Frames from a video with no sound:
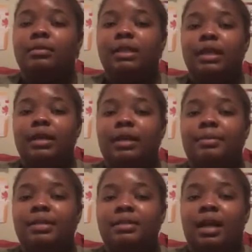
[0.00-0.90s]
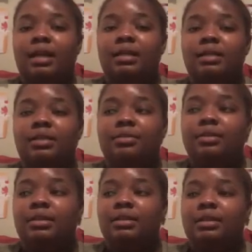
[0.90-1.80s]
yeah, I'm excited to do
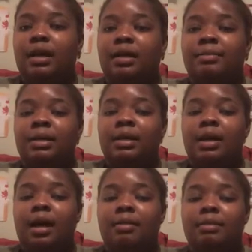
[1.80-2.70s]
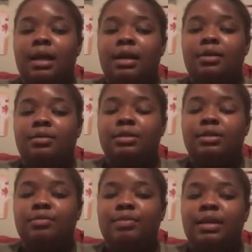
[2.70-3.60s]
it this time. I'm not going
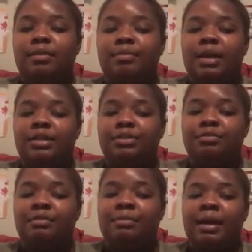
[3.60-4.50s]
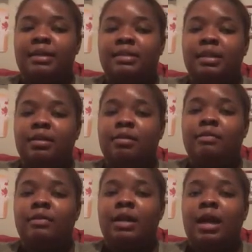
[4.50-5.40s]
to be impatient with myself.
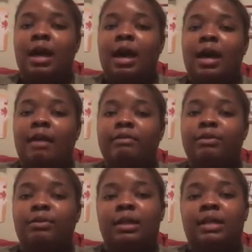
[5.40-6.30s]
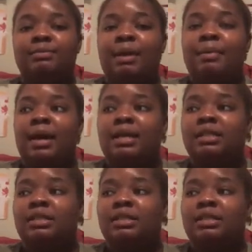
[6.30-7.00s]
I have to realize my body is